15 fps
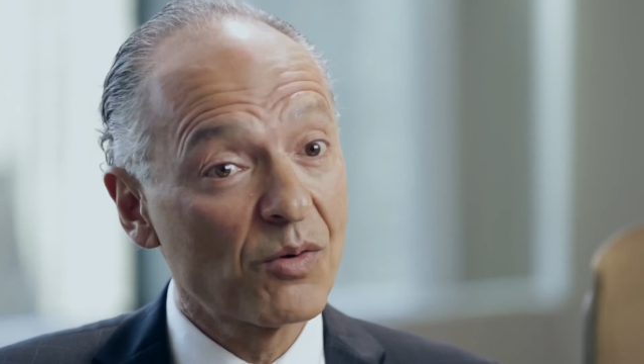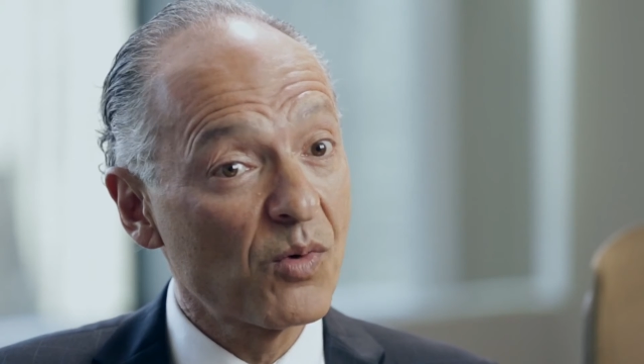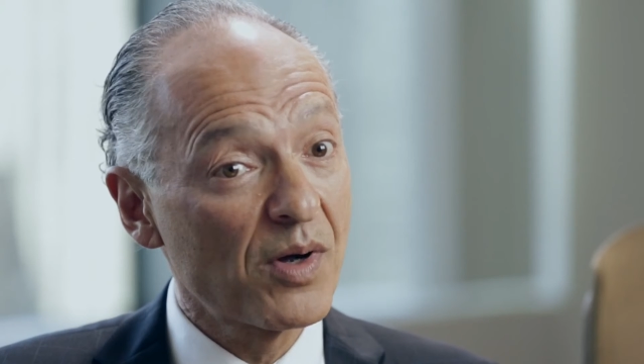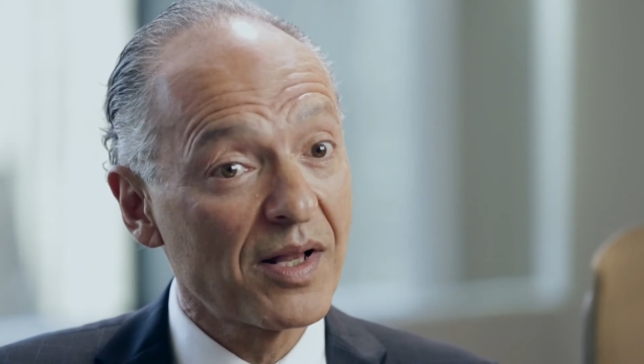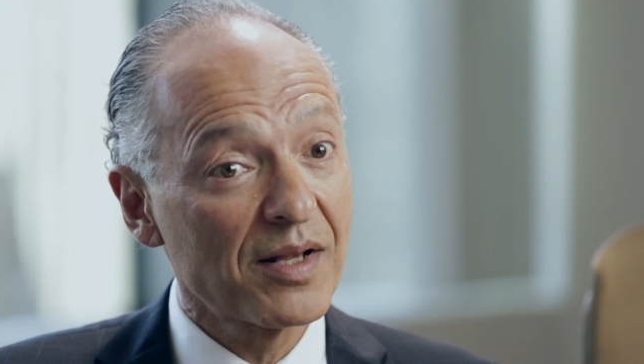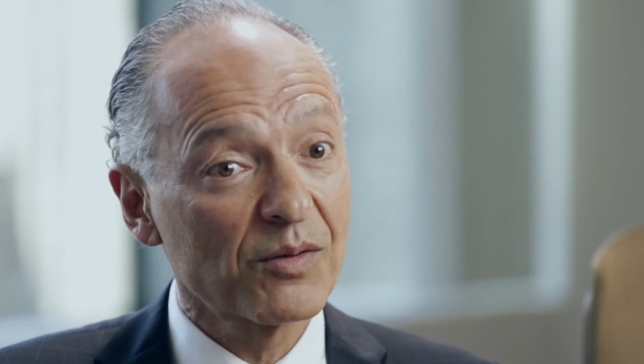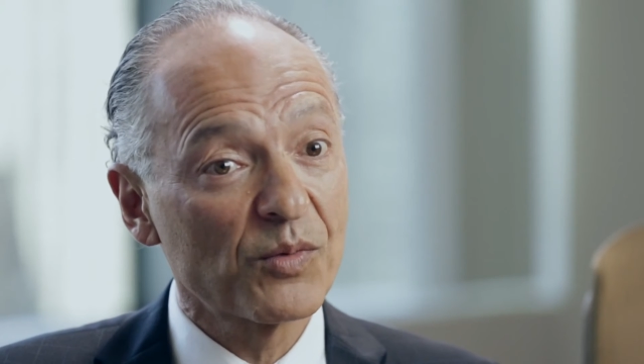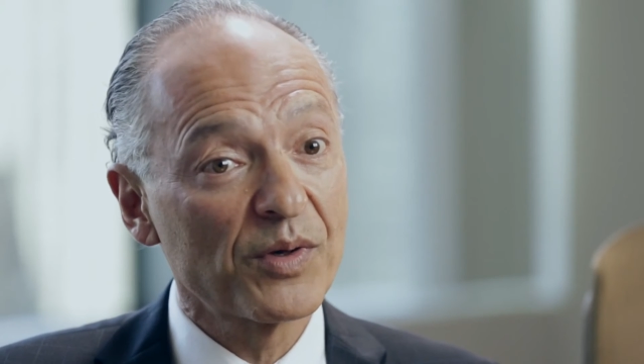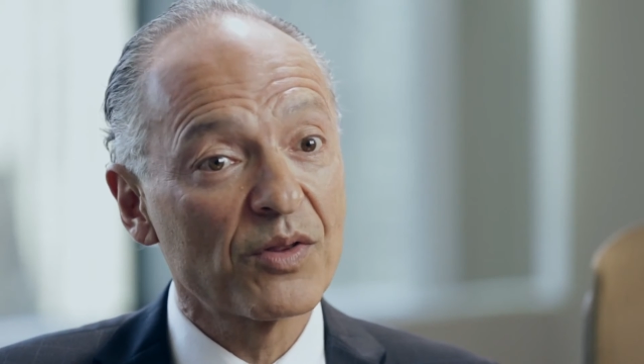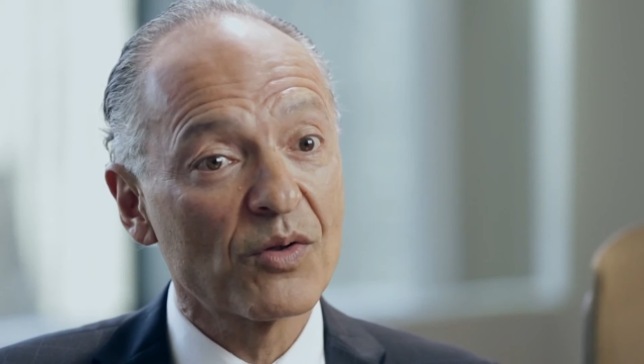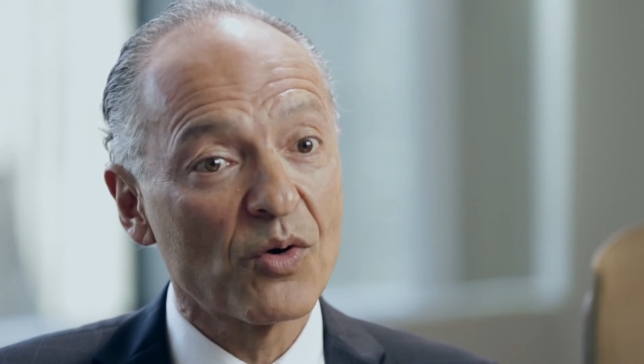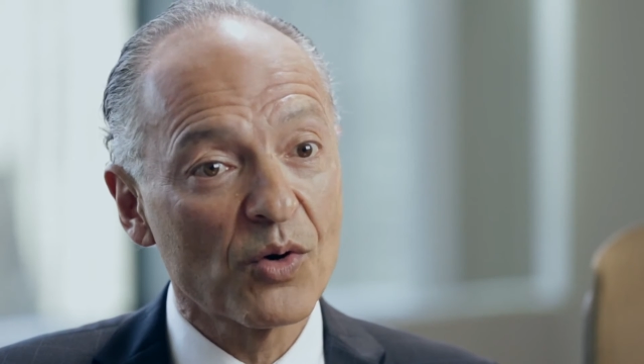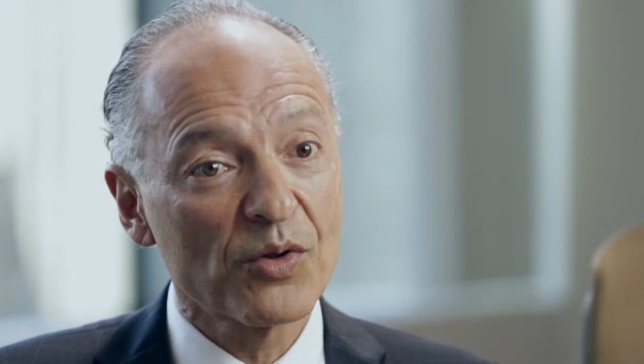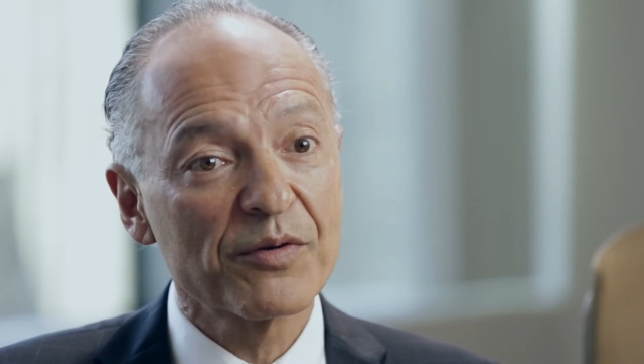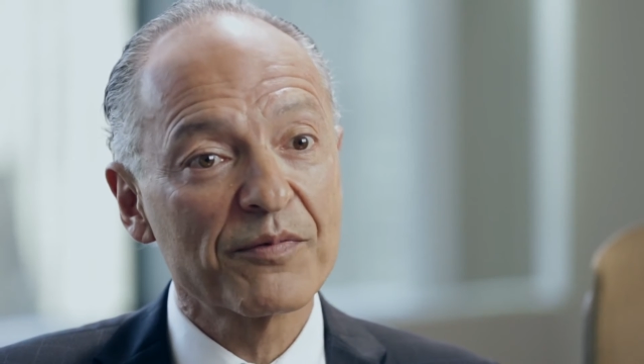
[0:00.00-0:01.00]
well with
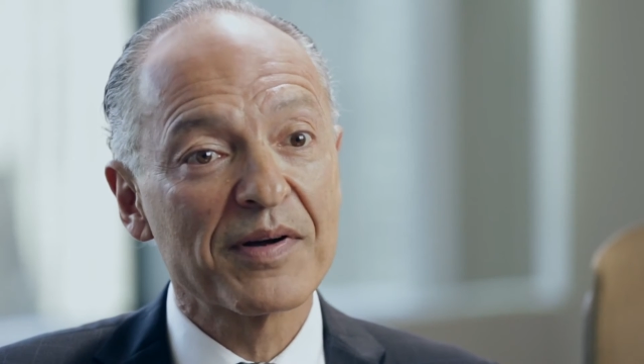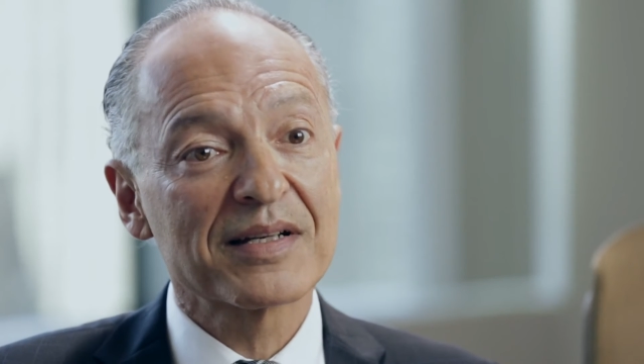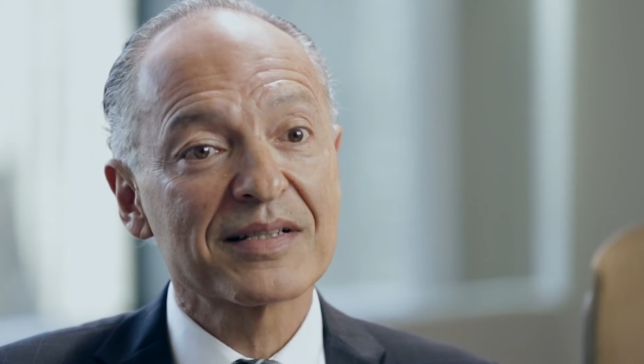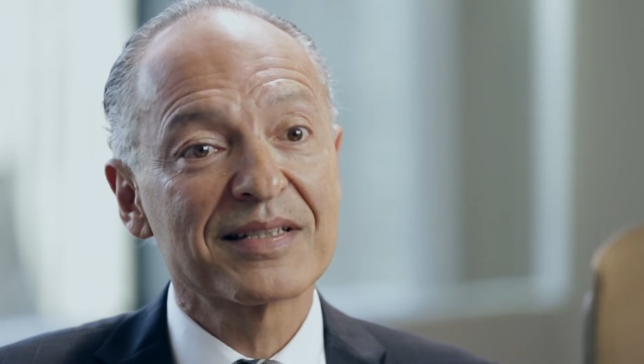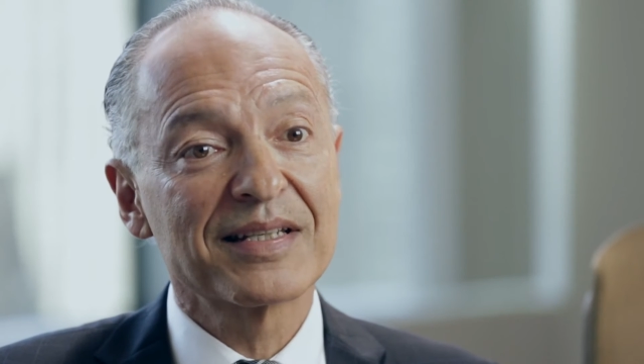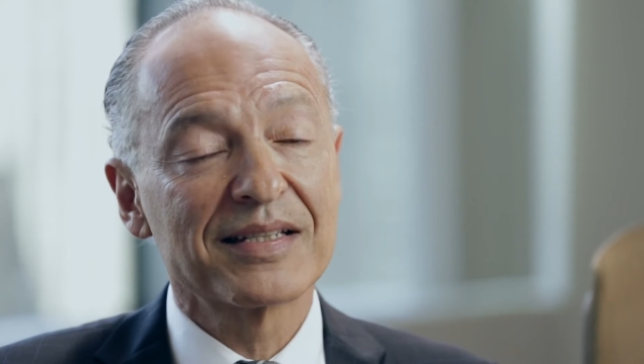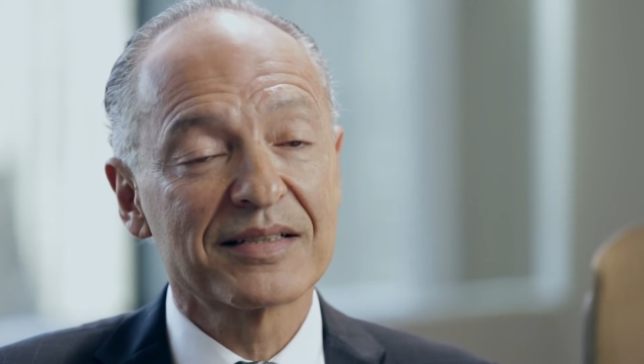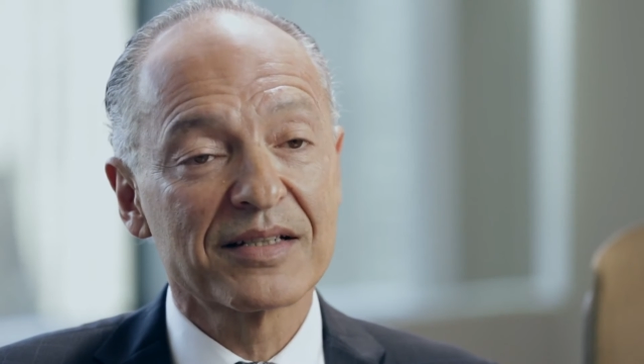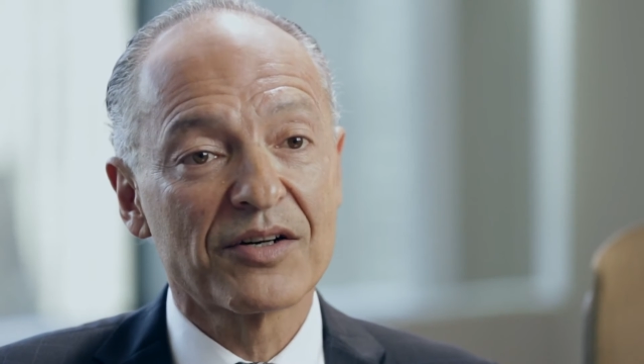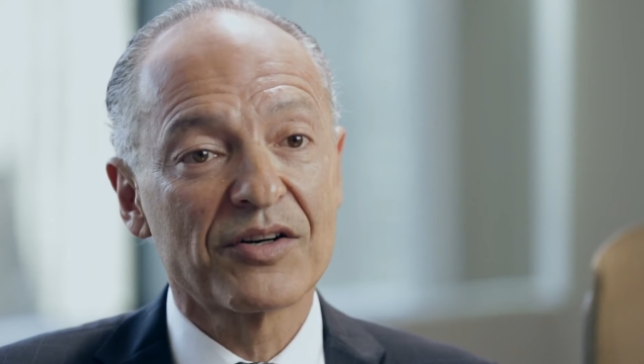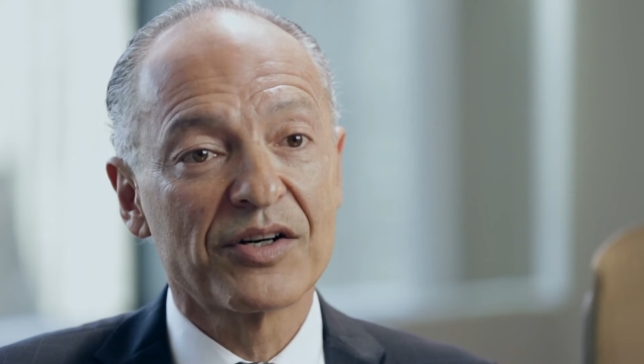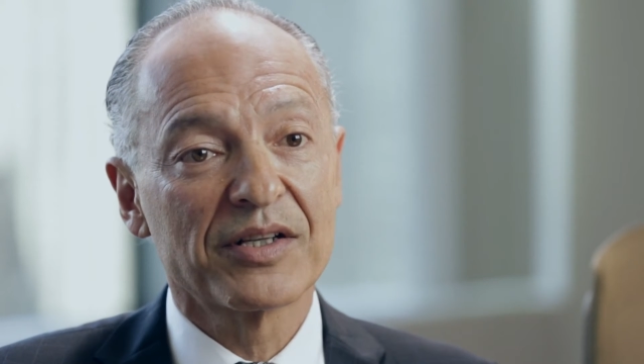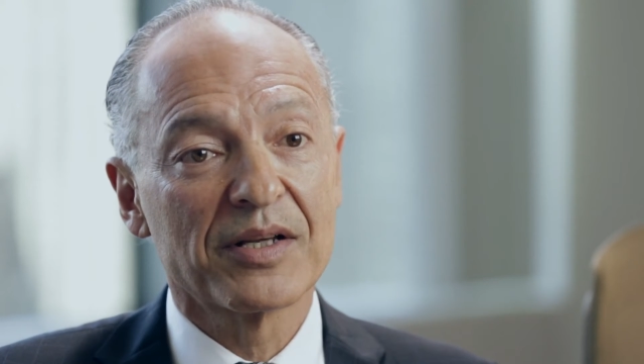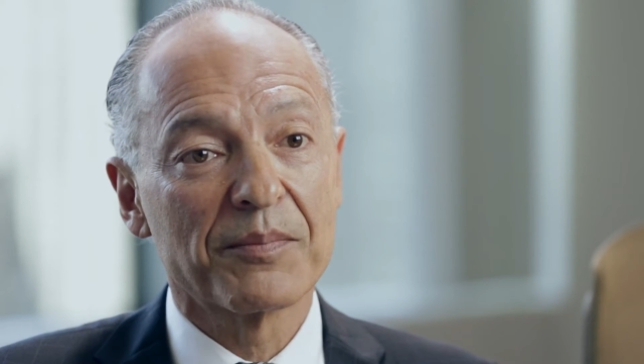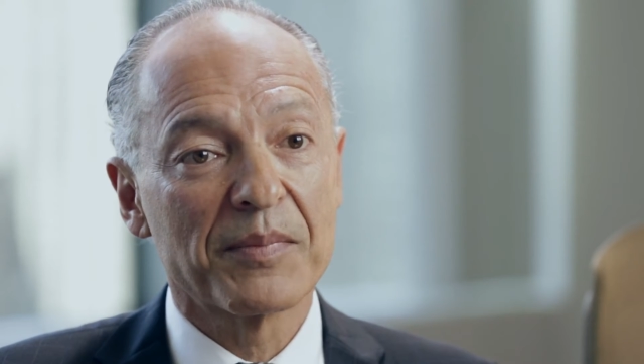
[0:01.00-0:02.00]
other vaccines that
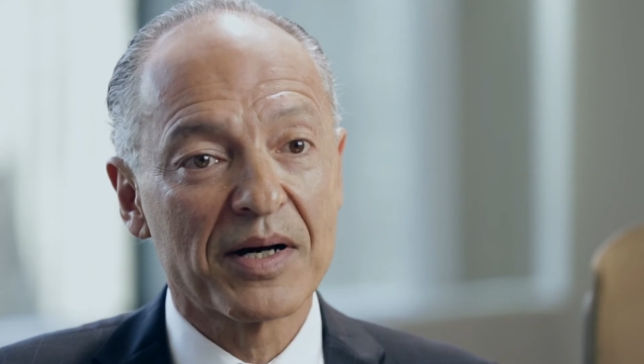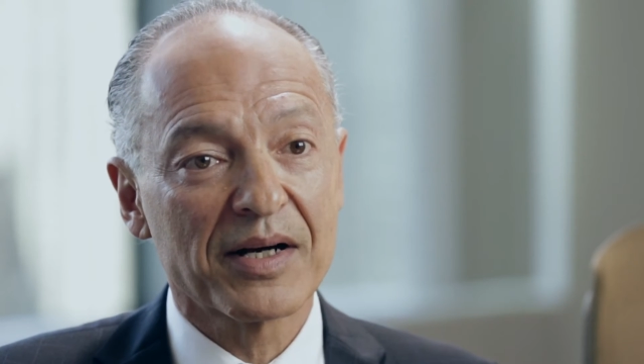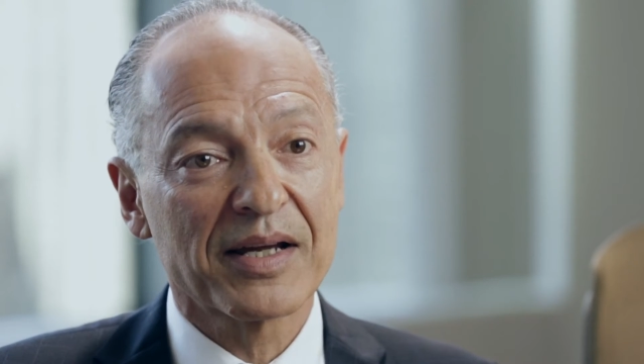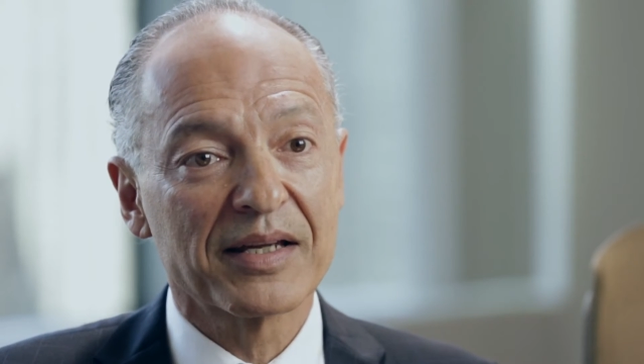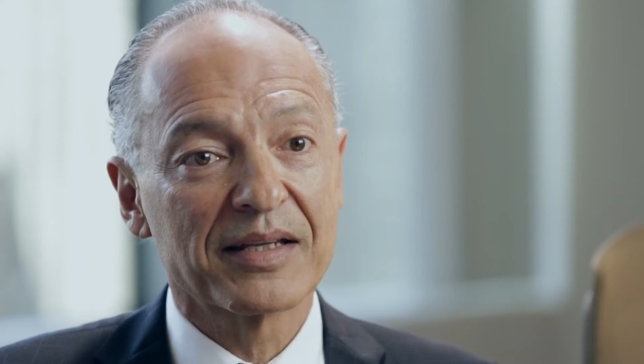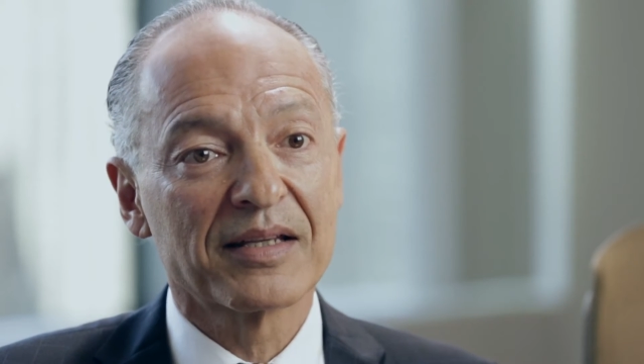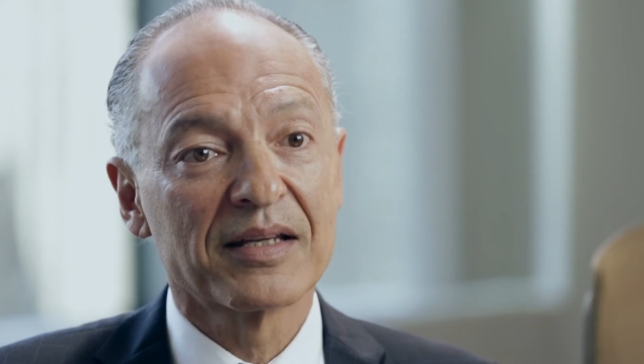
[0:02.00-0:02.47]
are in the market.